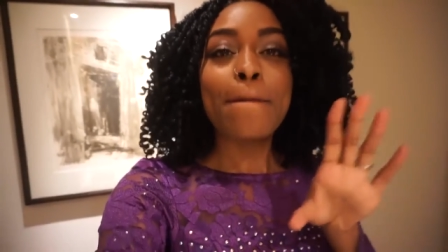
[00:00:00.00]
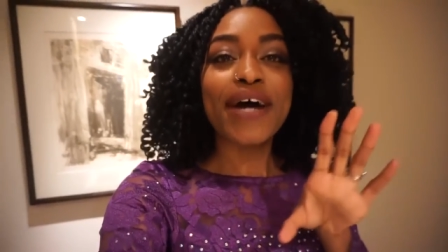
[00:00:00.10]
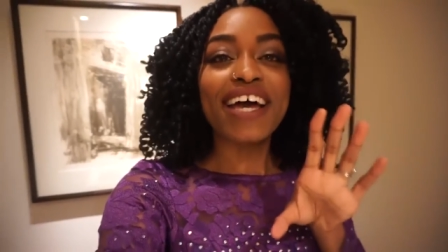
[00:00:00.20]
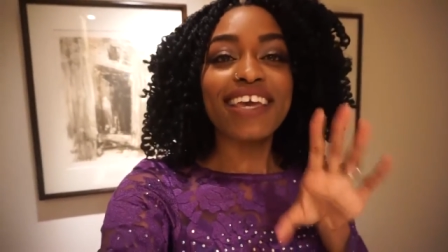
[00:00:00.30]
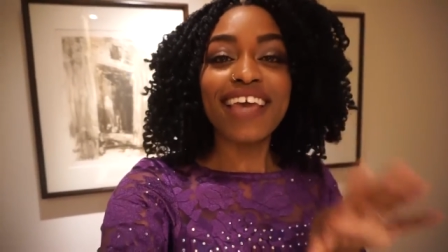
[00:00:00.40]

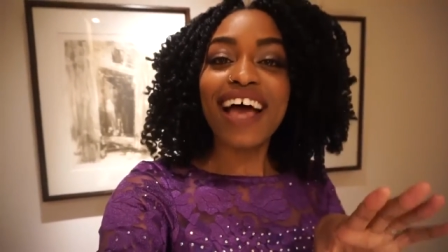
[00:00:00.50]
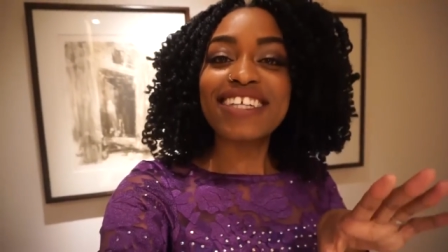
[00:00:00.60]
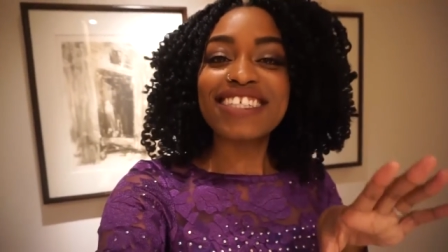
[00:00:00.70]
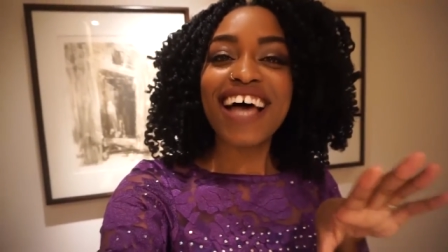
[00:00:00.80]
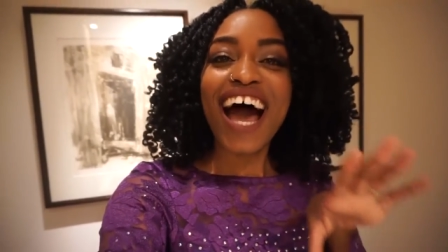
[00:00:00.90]
But
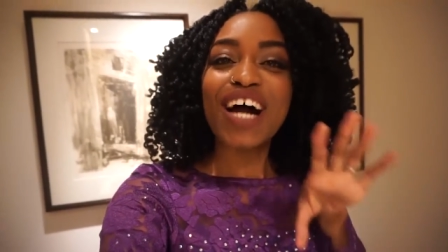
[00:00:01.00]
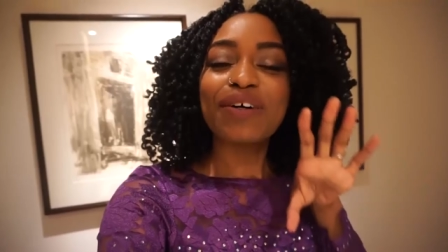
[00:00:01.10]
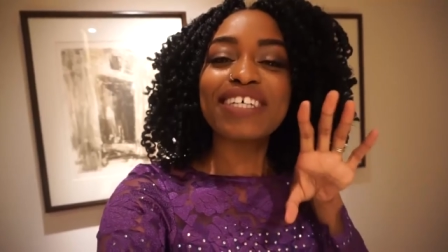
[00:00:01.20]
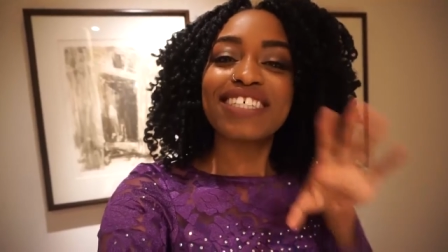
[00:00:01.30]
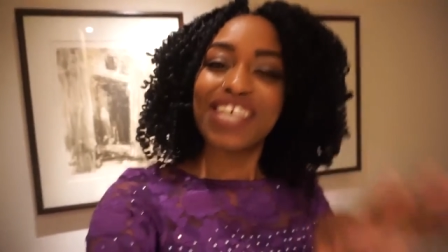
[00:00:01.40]
yes, I
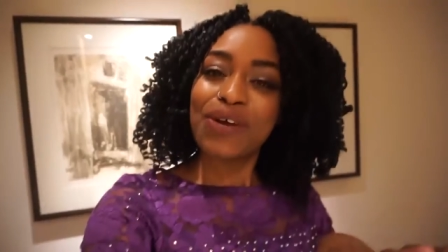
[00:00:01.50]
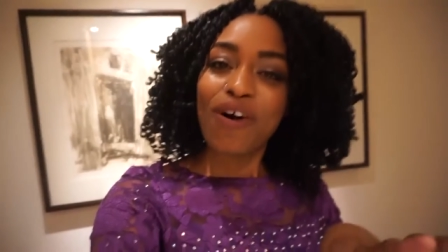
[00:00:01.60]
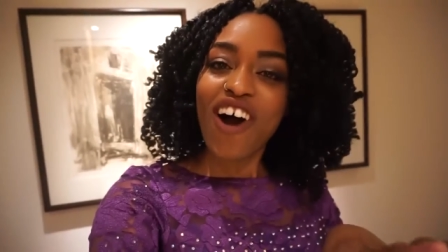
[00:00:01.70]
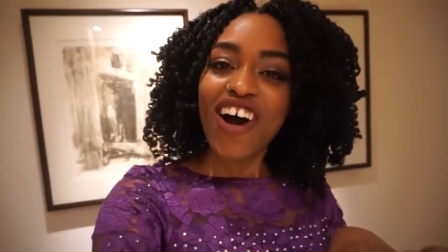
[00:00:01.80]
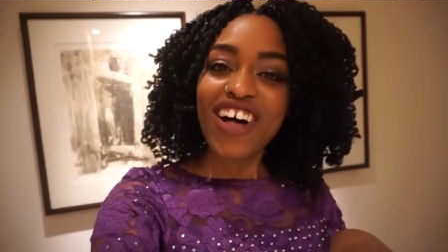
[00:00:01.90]
will see
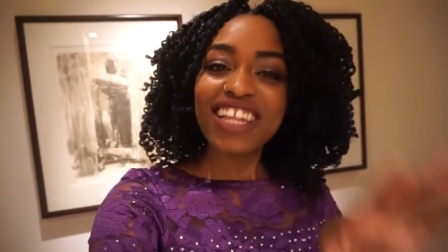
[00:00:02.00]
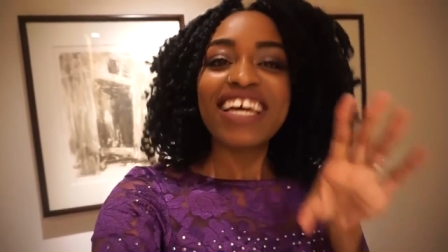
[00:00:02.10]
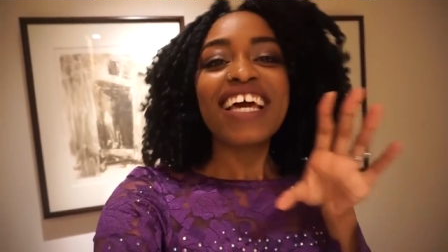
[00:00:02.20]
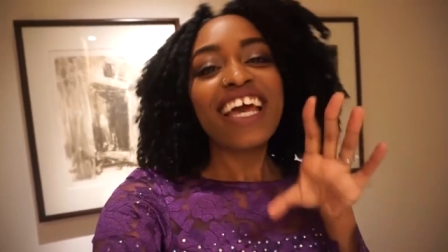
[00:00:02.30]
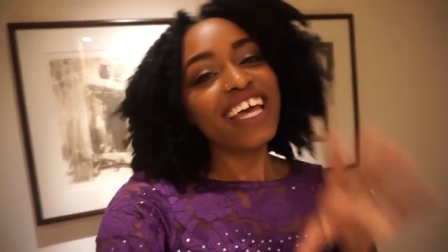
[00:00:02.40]
you all
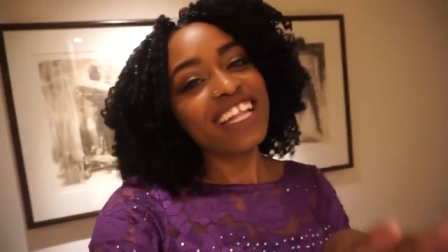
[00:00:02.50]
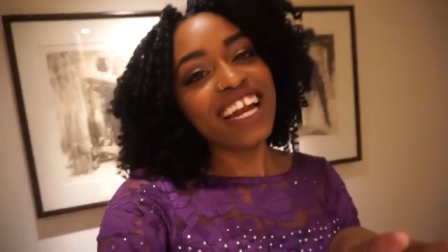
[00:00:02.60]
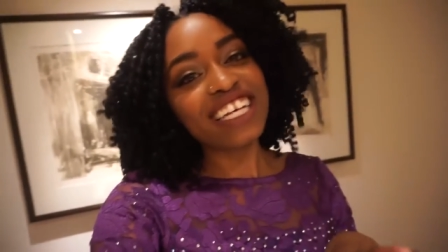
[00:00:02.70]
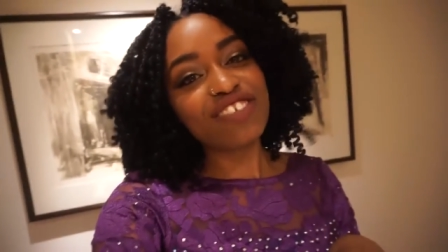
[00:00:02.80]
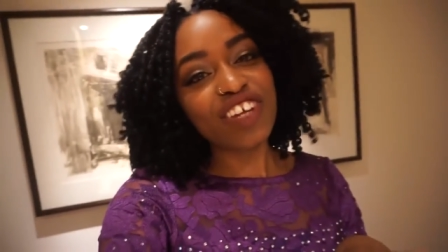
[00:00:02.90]
in the
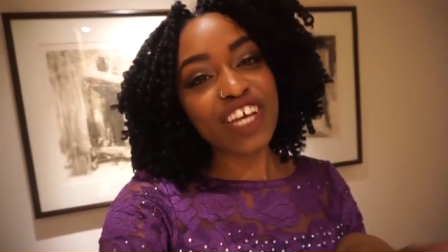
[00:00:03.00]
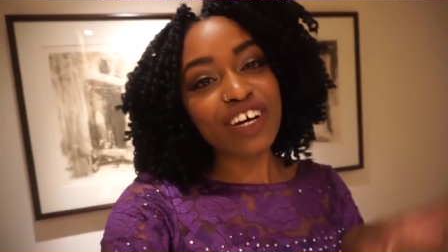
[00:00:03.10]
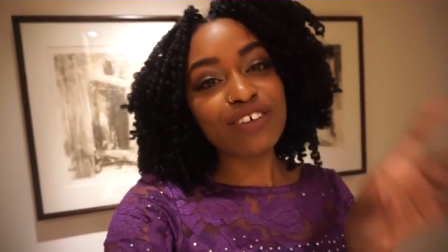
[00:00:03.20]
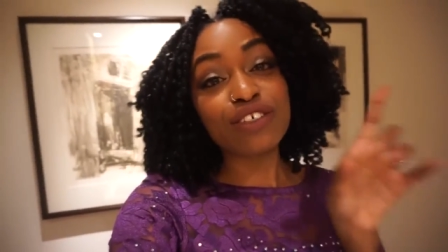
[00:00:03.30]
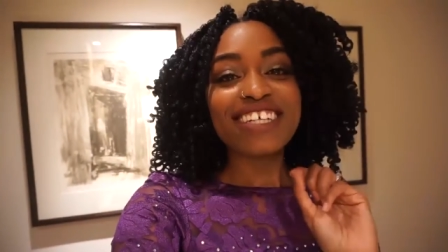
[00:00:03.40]
next
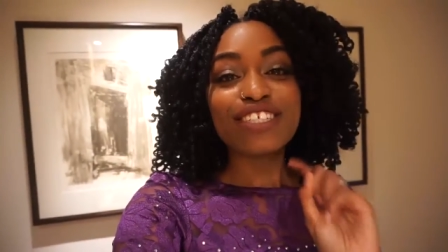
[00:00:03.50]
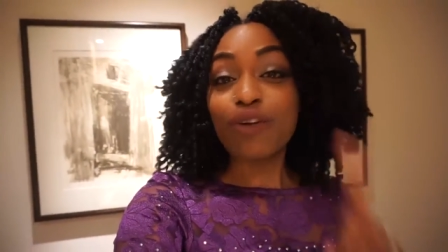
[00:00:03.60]
video.